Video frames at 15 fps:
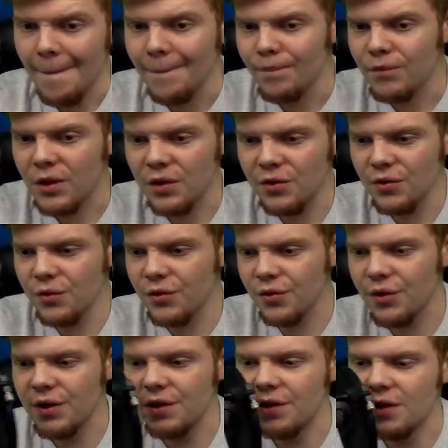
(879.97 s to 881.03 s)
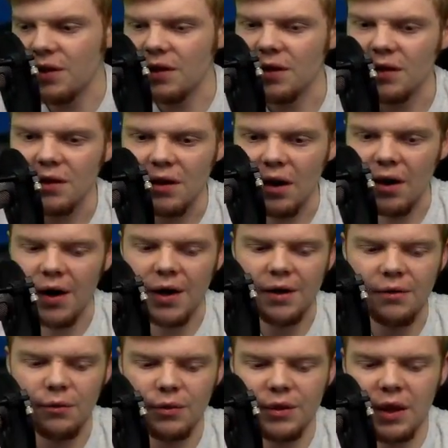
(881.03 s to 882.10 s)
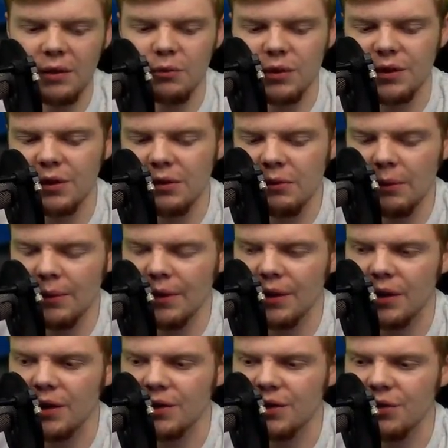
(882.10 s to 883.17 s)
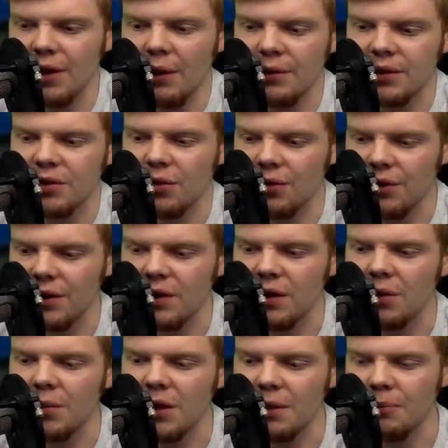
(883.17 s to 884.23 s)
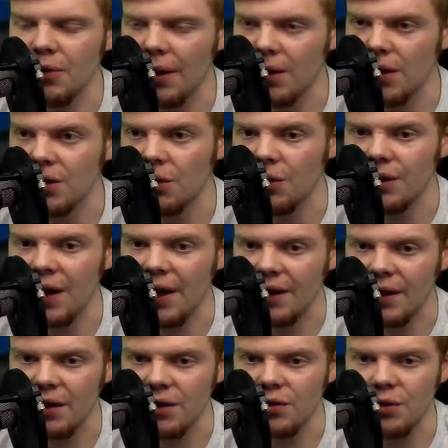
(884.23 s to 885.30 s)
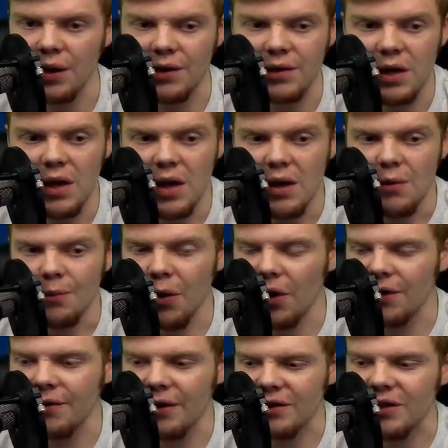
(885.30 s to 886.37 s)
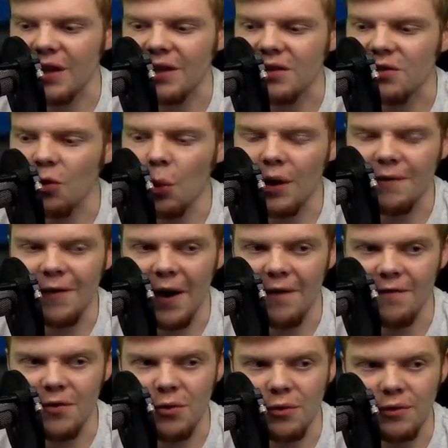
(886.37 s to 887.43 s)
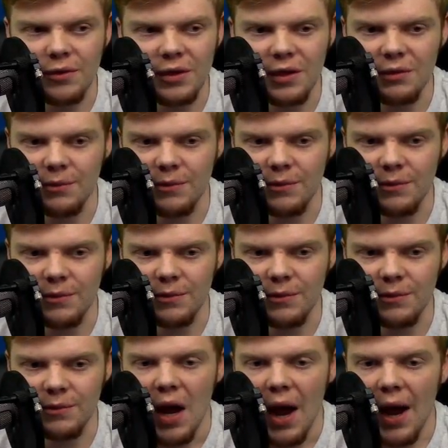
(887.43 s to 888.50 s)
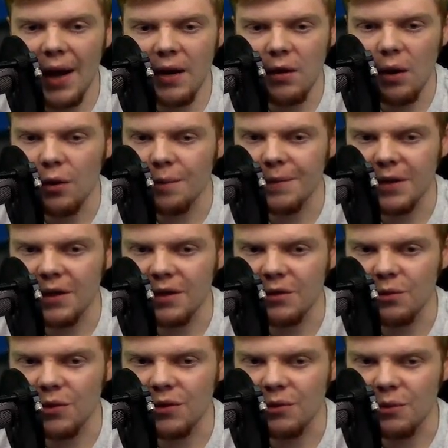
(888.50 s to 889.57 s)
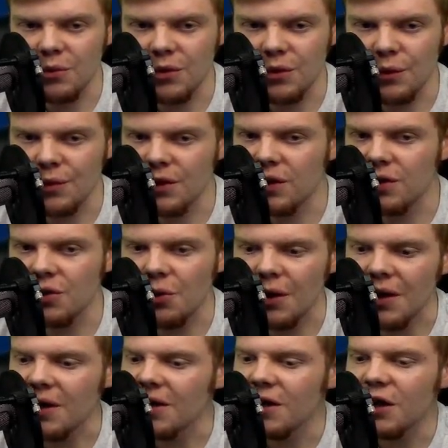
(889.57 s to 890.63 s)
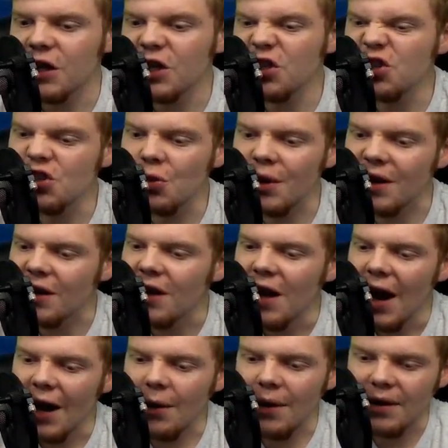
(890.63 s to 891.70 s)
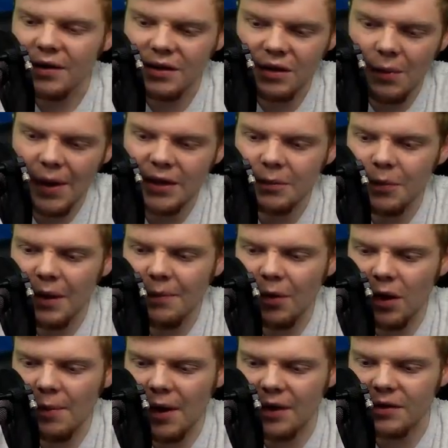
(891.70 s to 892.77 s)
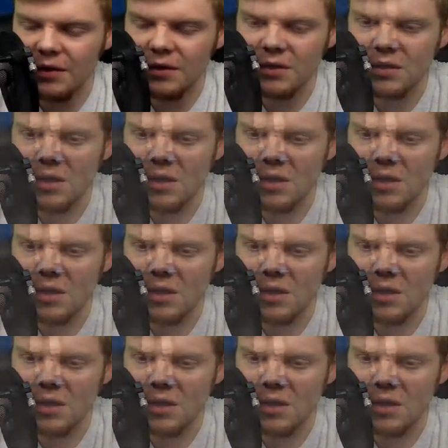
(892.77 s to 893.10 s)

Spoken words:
Kazoos are easy. All right, we're done with doing the kazoo. That would totally kill me and probably annoy the heck out of you guys. Probably lost like 25 viewers because we said that. Anyway, or because we're kazooing. Anyway, let's go back to play Pokemon Sun and